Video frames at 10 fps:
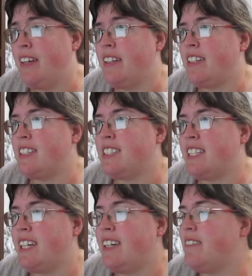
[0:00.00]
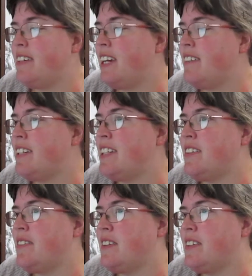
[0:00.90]
The same came into
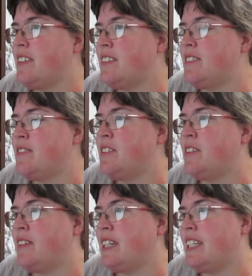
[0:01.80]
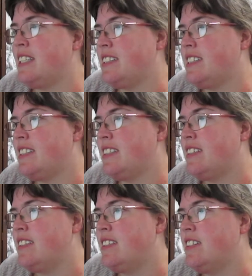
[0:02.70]
the world for a witness,
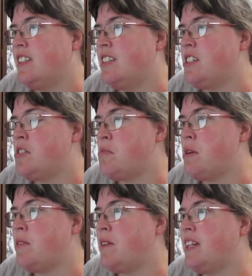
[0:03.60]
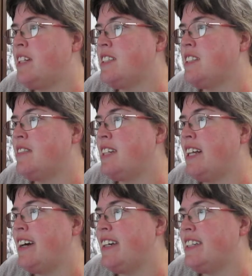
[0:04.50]
to bear witness of the
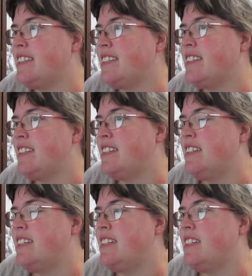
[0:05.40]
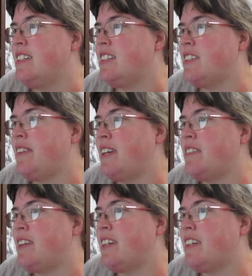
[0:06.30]
light, to bear
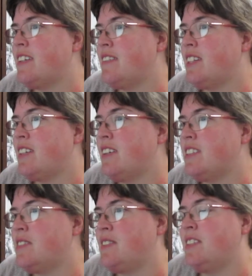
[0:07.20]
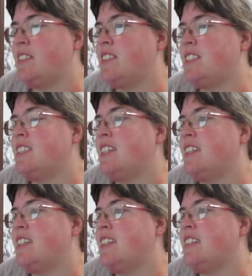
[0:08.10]
record of the gospel through the
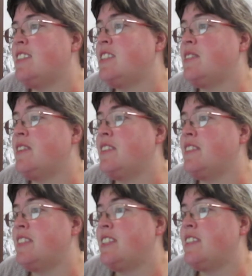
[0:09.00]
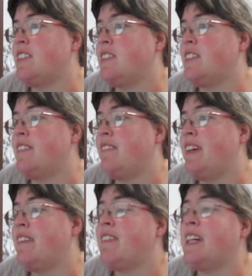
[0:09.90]
Son unto all that through him
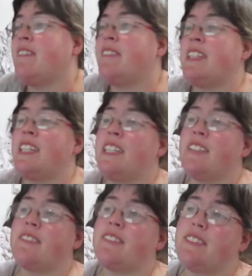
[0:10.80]
men might believe.